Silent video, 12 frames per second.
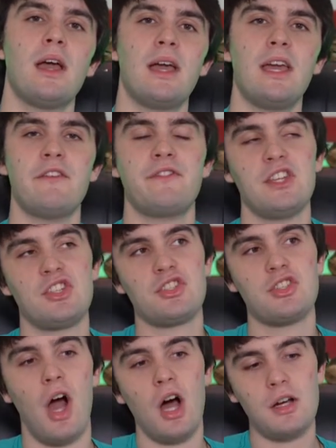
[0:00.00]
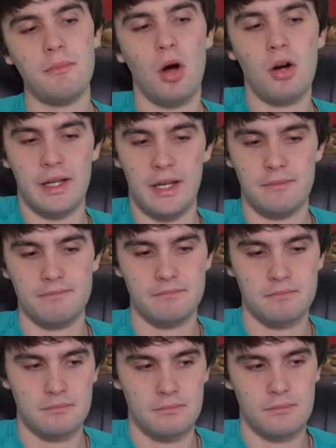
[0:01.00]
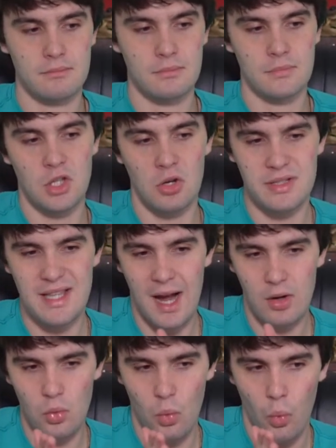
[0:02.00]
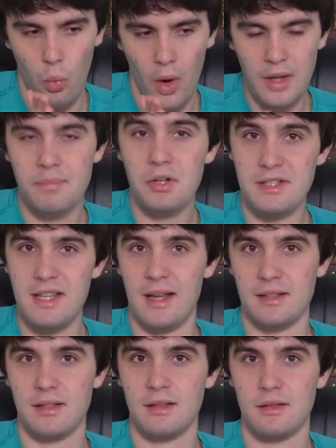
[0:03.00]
If the stock market goes down 1%,